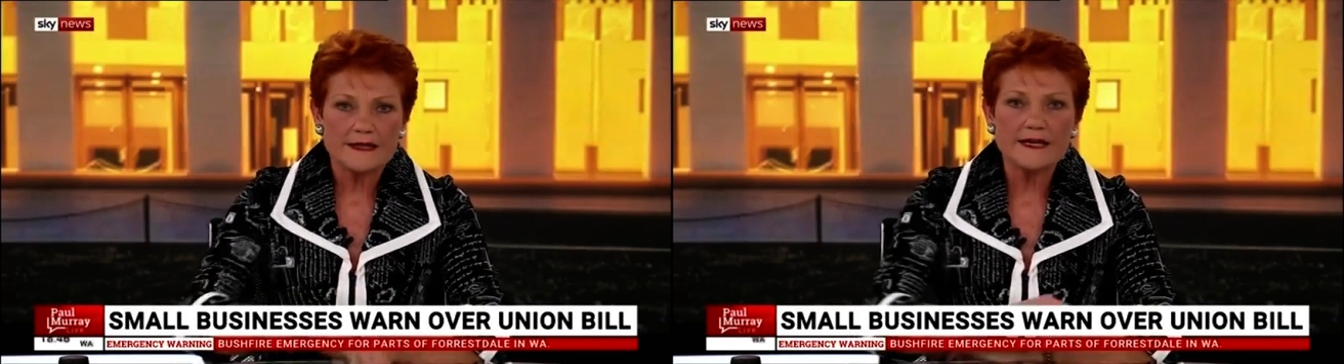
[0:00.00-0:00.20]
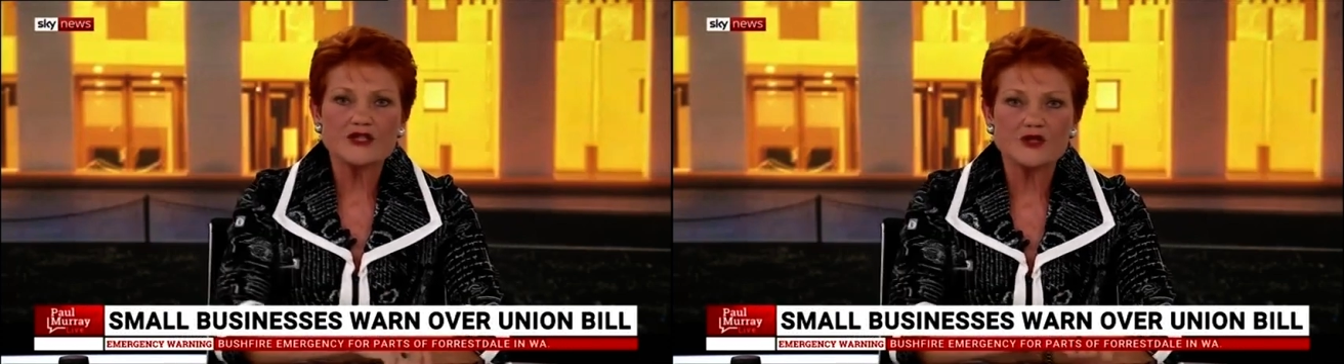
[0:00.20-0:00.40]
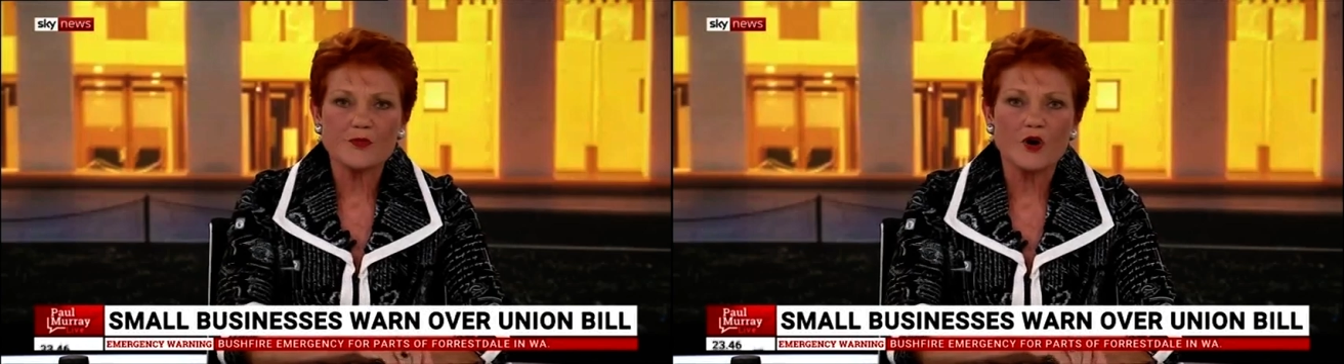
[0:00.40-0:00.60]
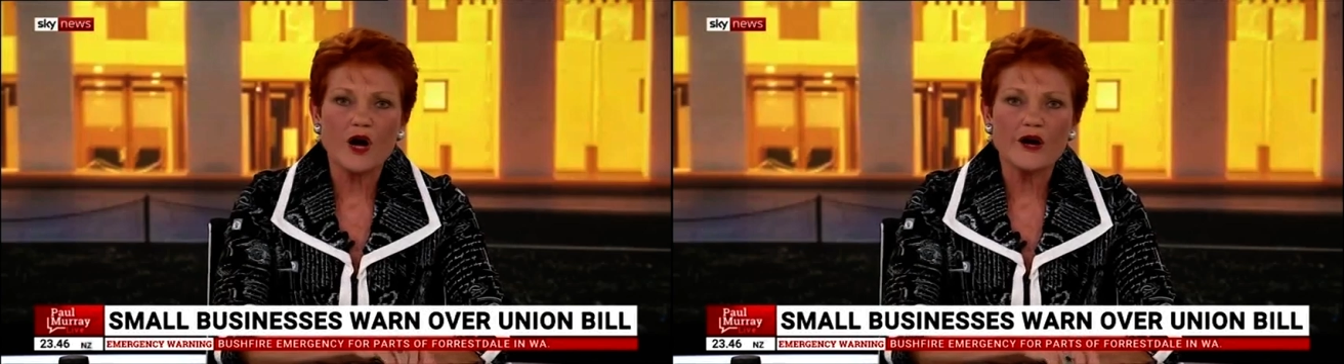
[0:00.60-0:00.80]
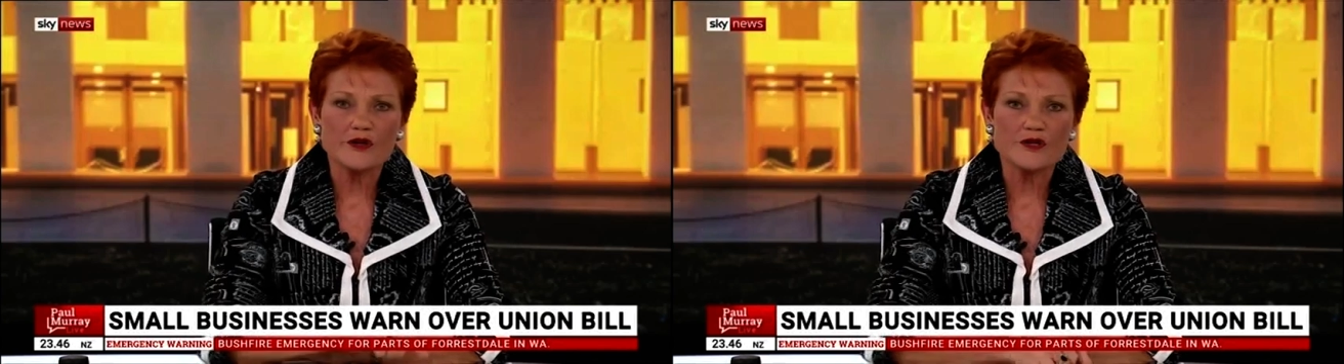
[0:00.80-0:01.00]
Get your
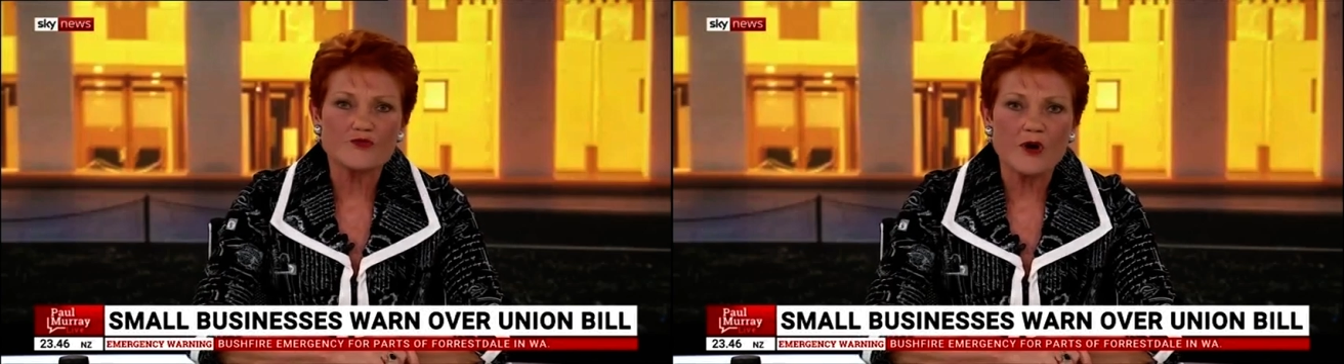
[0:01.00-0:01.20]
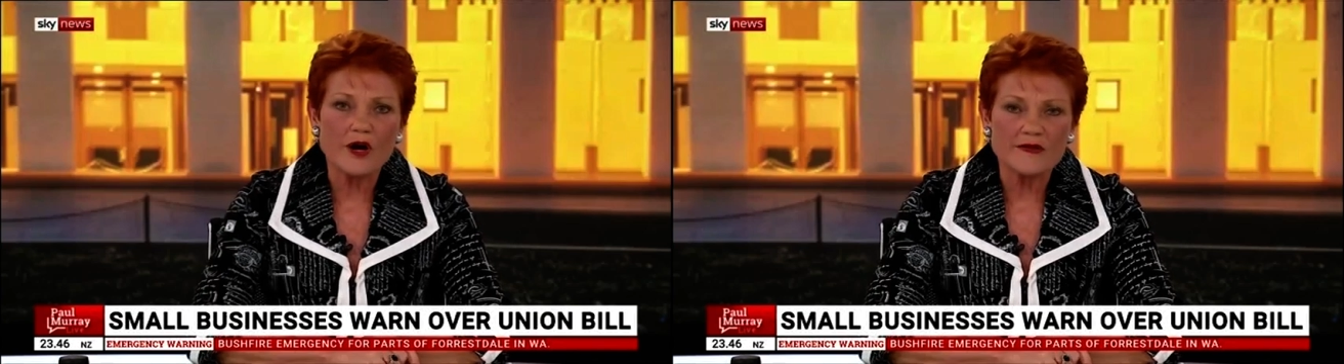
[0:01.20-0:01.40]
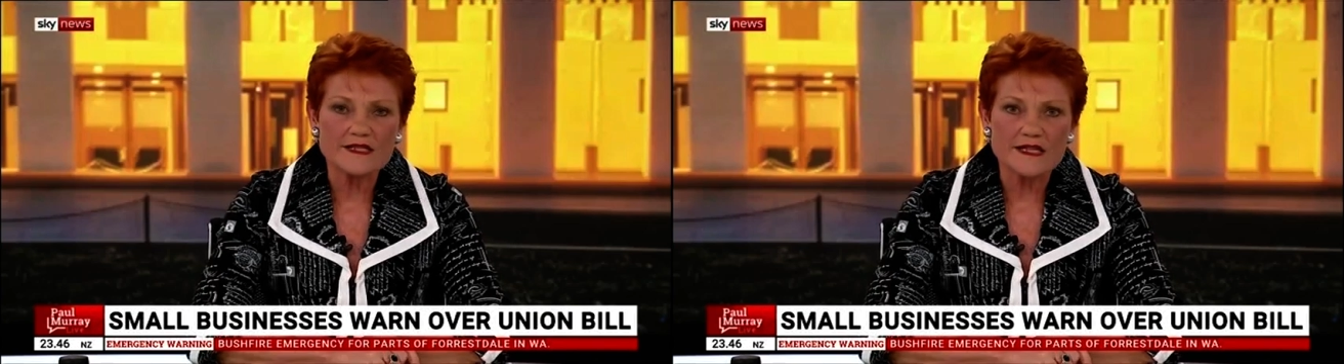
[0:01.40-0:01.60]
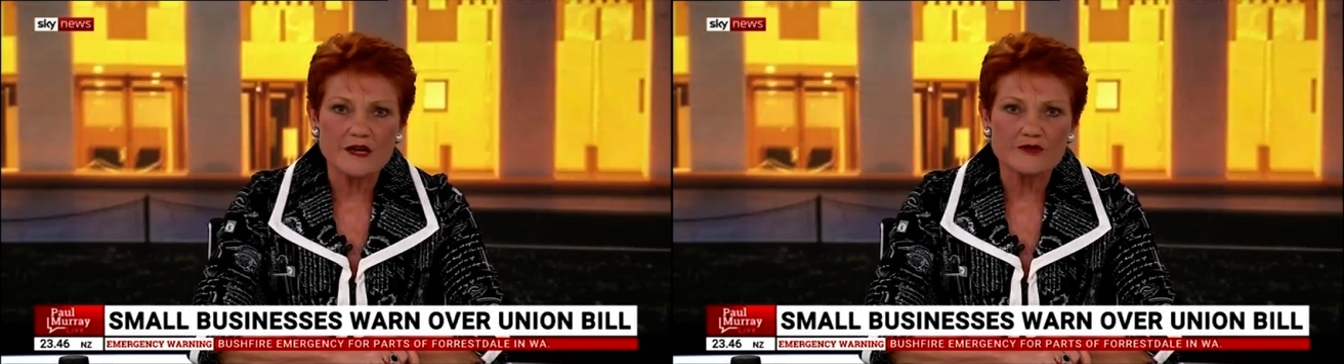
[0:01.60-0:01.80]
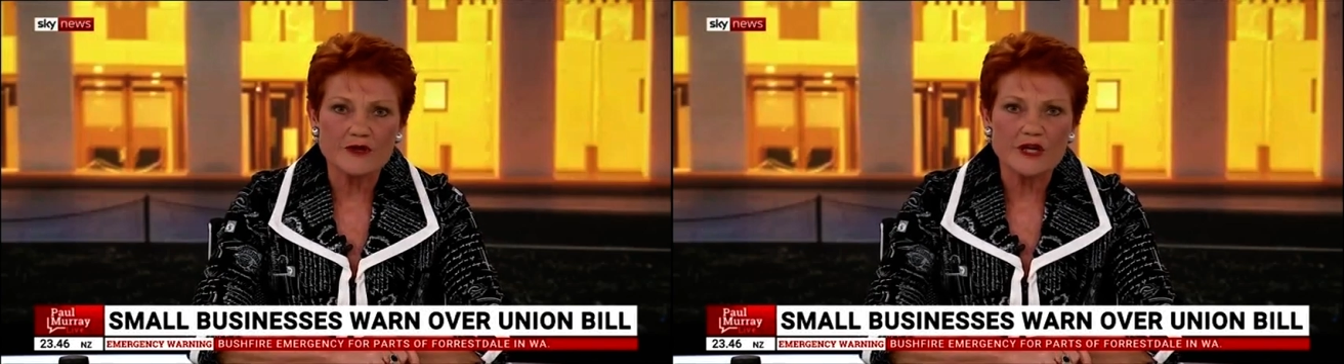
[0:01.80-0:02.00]
priorities right in this
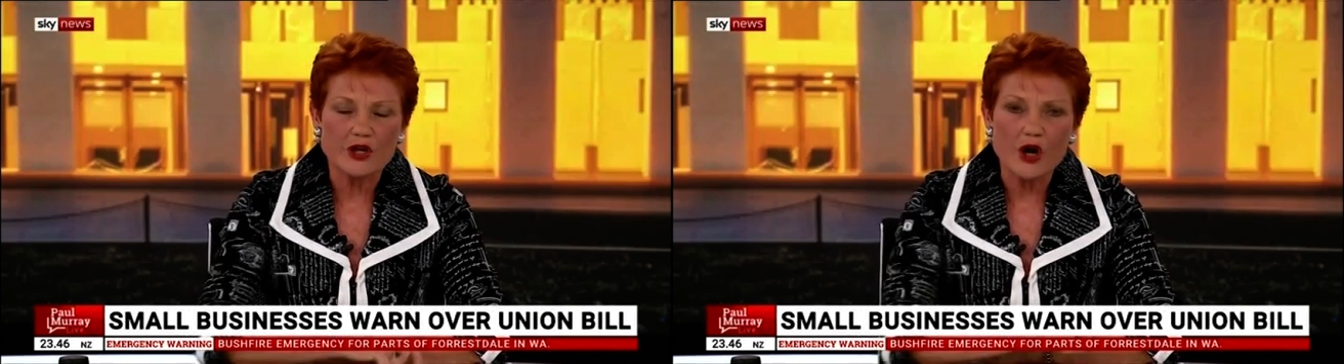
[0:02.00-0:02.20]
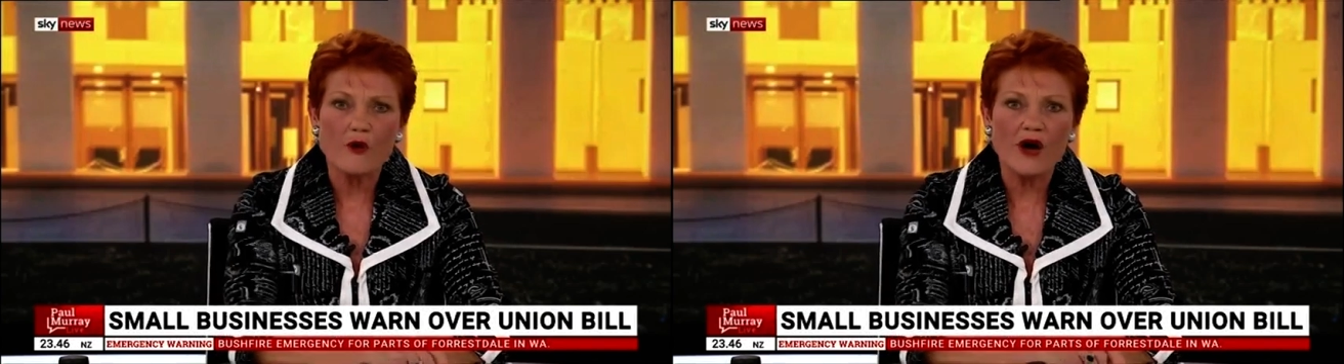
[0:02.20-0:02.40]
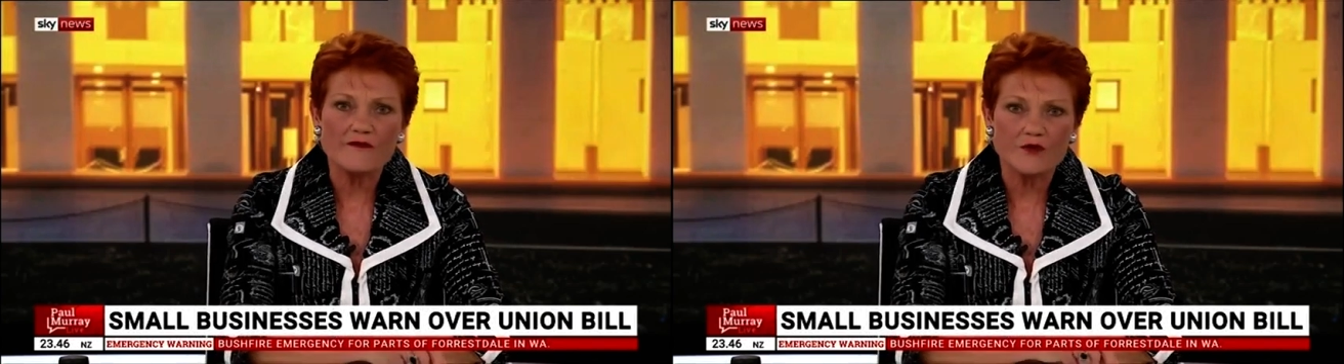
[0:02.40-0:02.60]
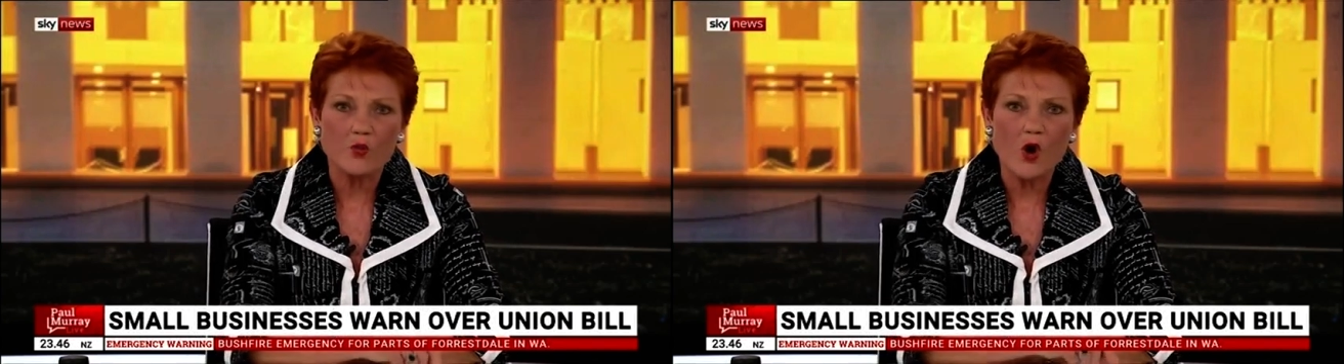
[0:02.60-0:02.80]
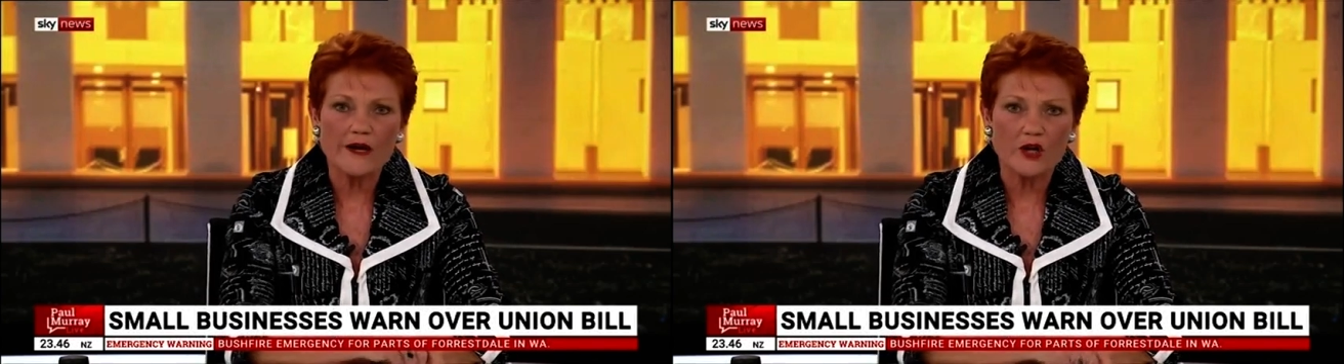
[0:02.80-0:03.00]
country. Go after
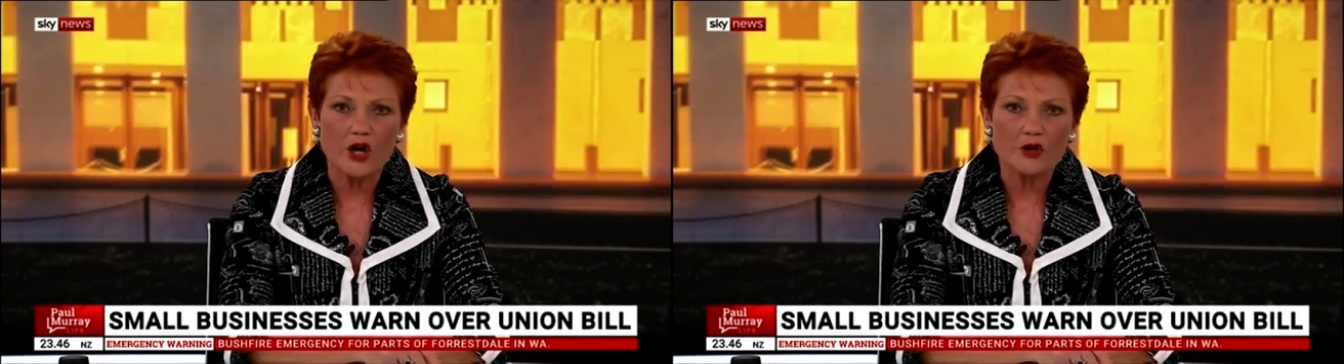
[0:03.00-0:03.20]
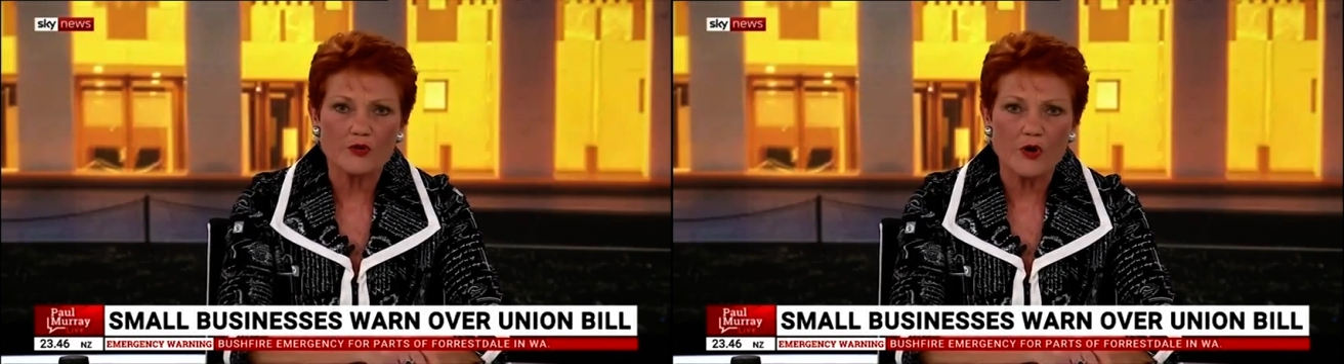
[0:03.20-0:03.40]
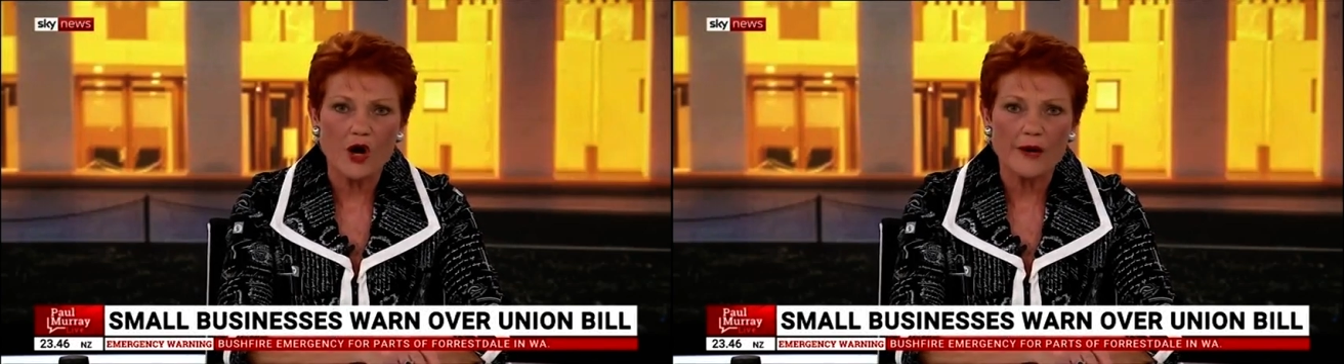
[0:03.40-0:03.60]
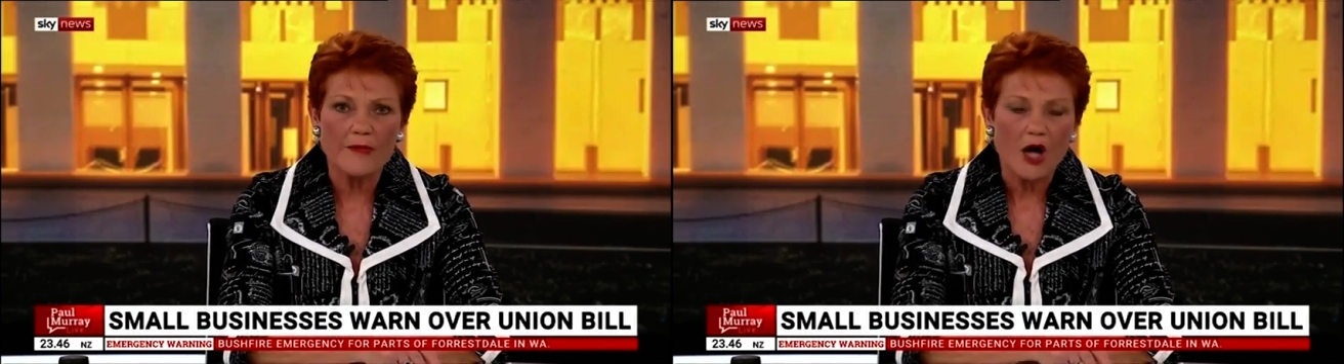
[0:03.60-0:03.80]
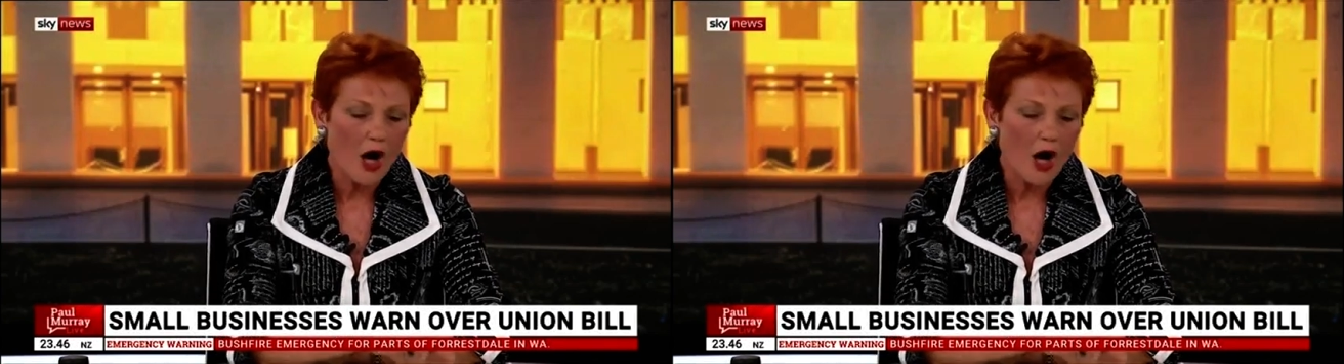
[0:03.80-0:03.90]
the white-collar crime.